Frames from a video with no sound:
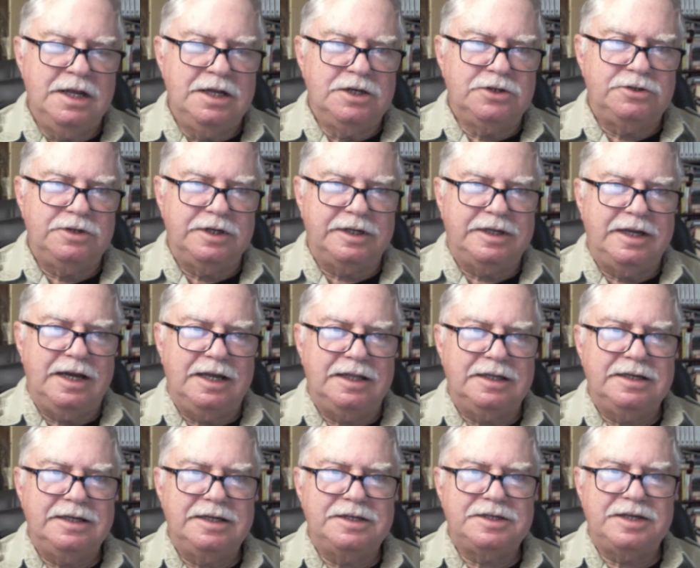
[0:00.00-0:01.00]

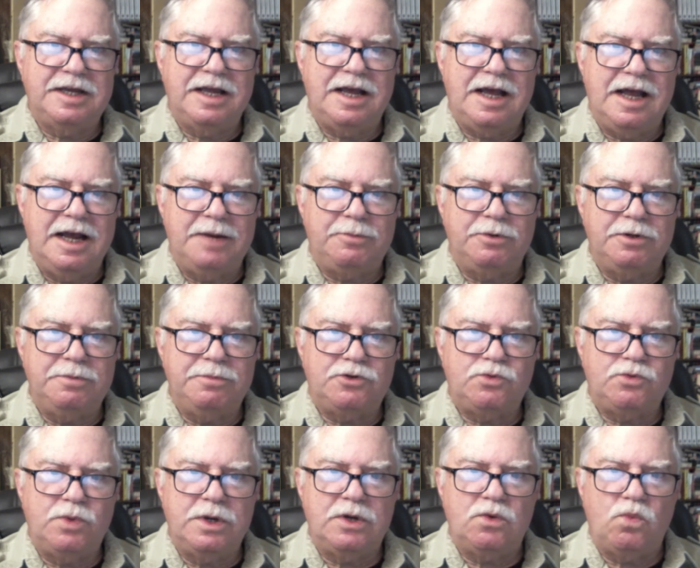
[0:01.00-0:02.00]
Triticale is a hybrid
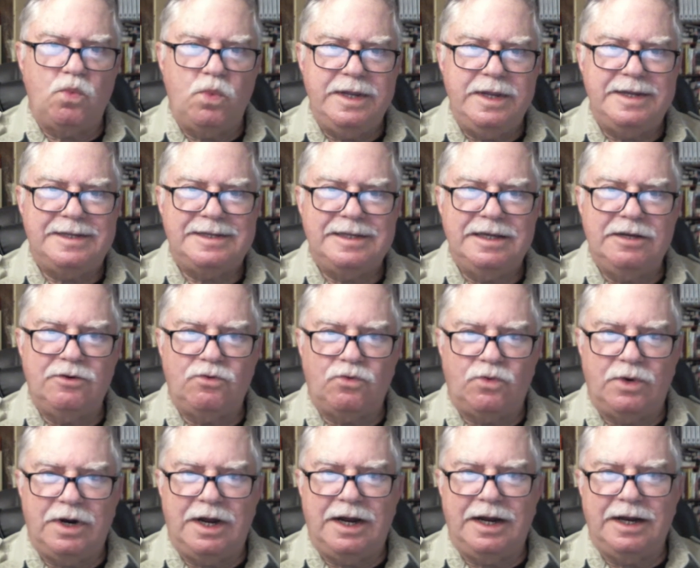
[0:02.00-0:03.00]
between wheat and
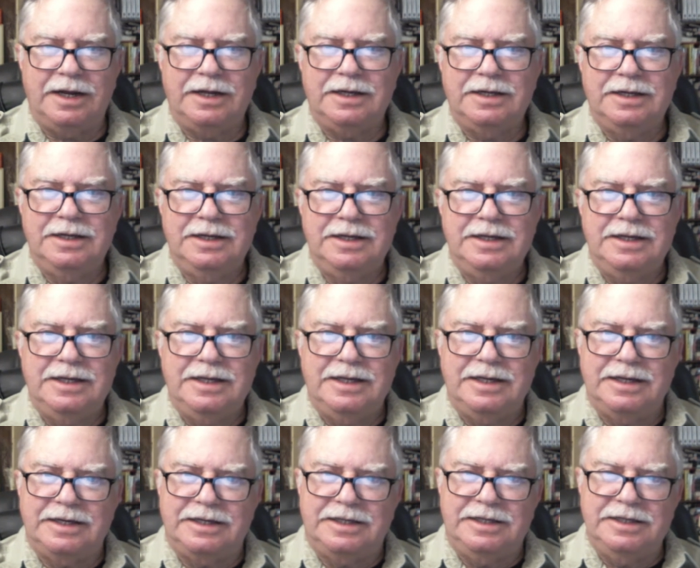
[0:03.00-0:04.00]
rye.
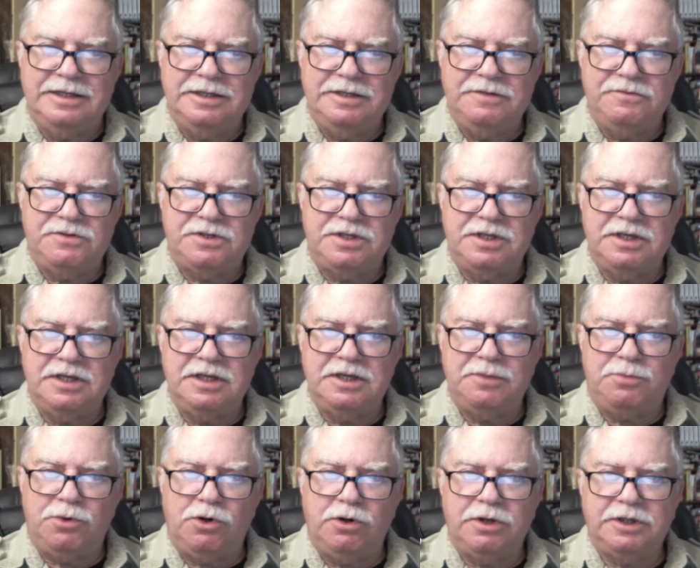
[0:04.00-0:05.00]
It gives the
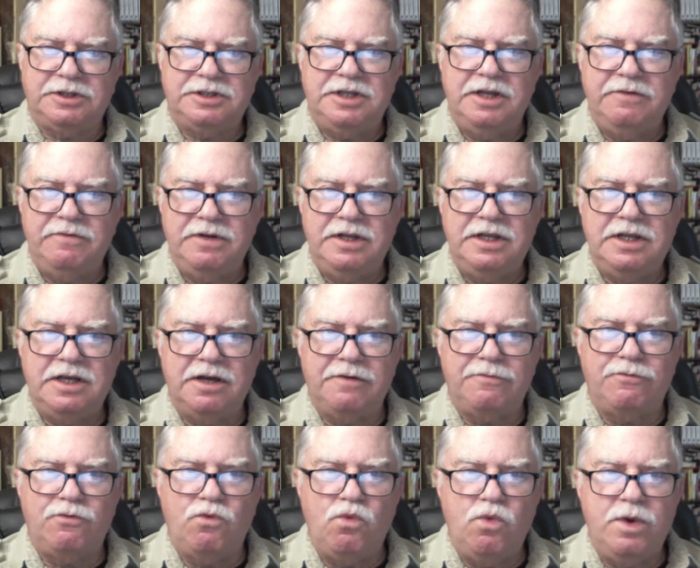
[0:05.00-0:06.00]
productivity
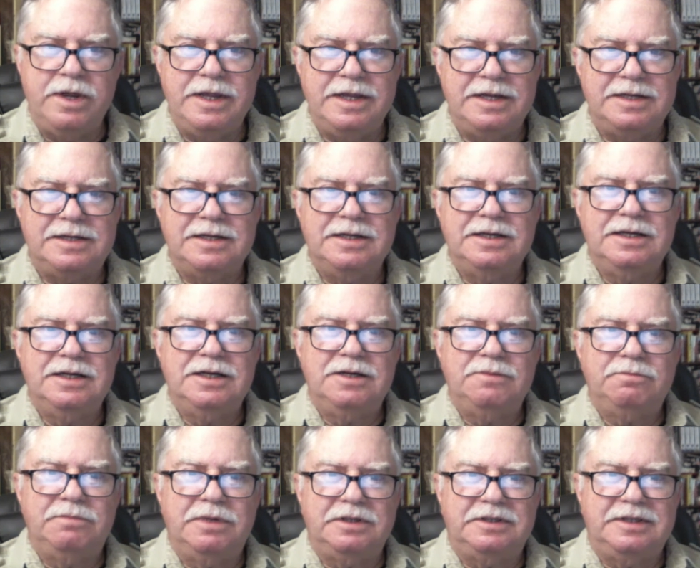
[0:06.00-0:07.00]
of wheat,
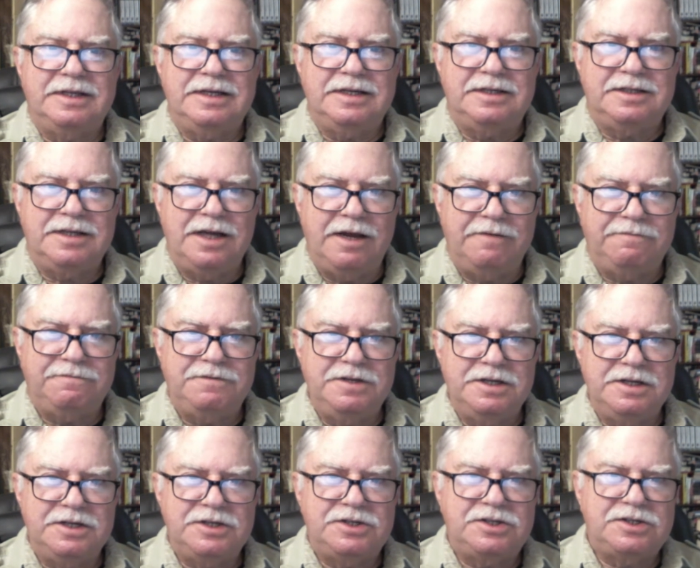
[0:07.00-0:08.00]
but the
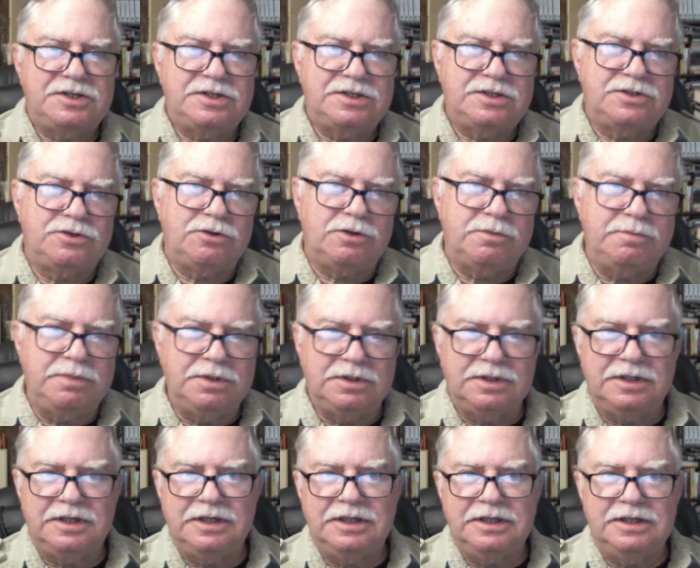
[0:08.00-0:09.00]
toughness,
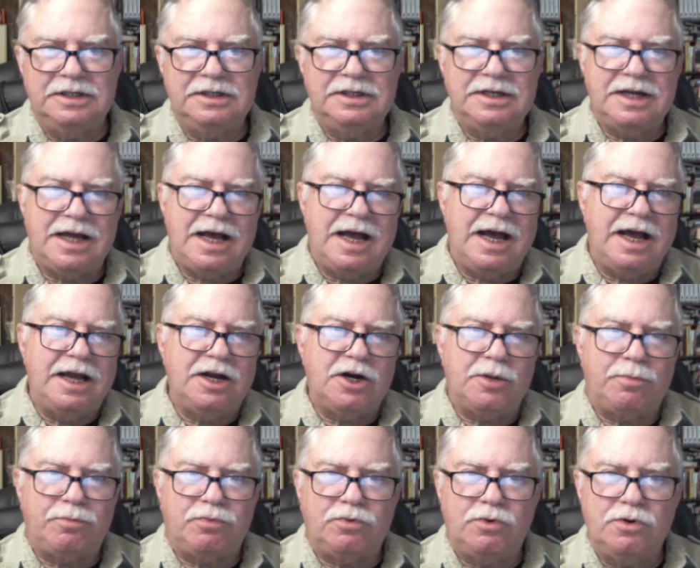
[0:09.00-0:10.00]
durability, higher
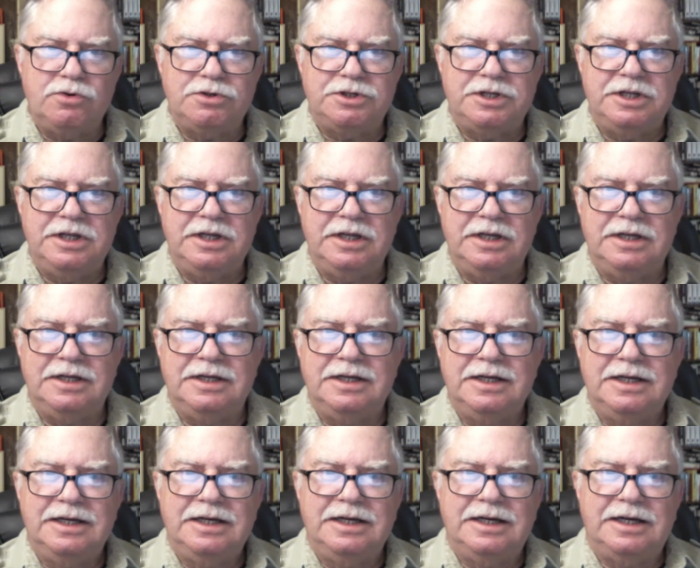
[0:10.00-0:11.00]
protein
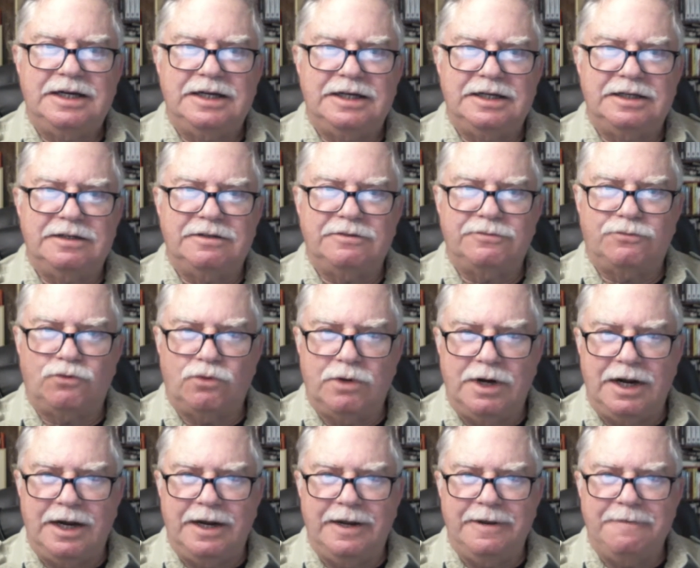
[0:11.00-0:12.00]
of
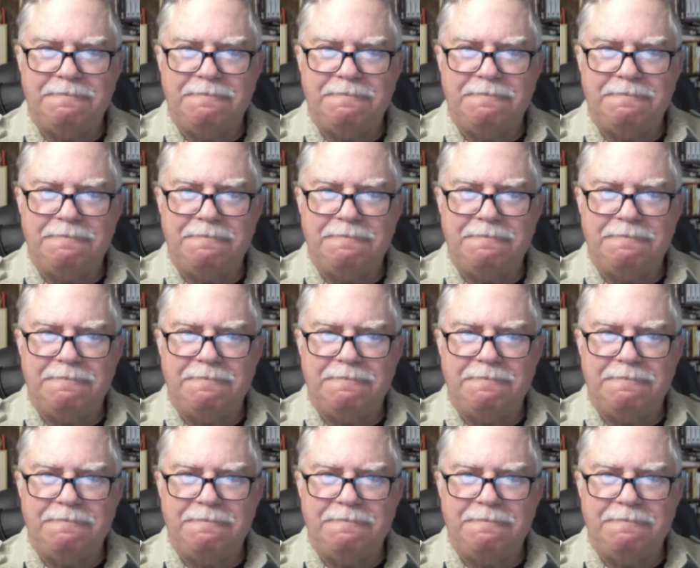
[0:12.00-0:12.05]
rye.